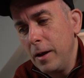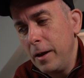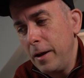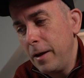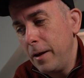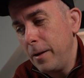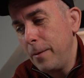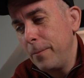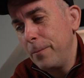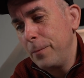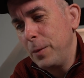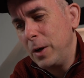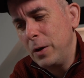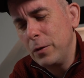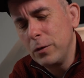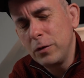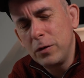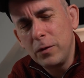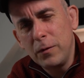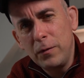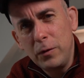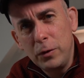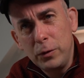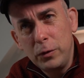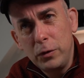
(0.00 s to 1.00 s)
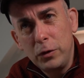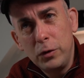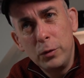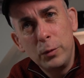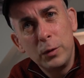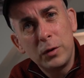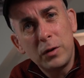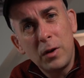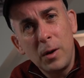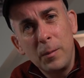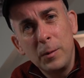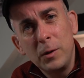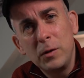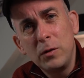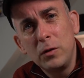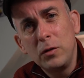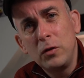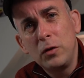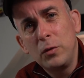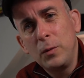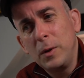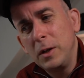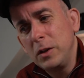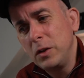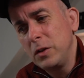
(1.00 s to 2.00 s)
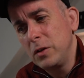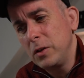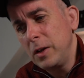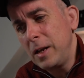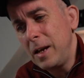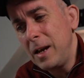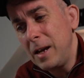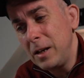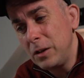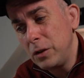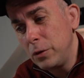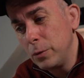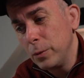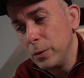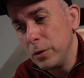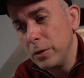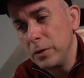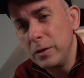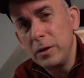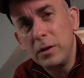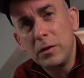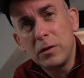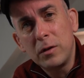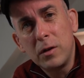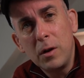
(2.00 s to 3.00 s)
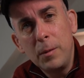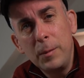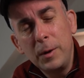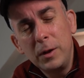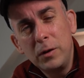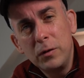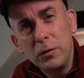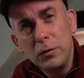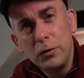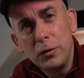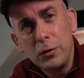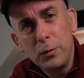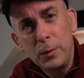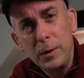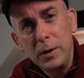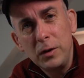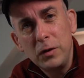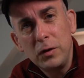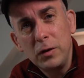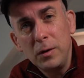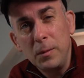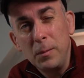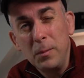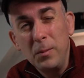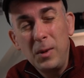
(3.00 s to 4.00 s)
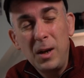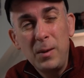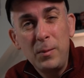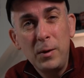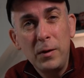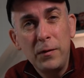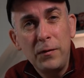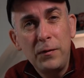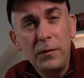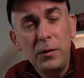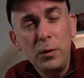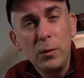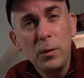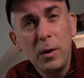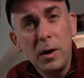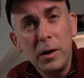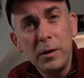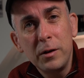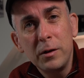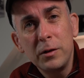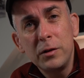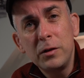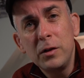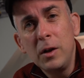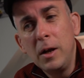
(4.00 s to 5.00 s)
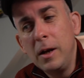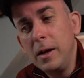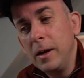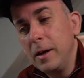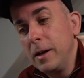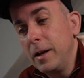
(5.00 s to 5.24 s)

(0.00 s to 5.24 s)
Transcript: Heroes of Loot 2 is coming to Switch. Ashworld is coming to Switch, maybe a few others.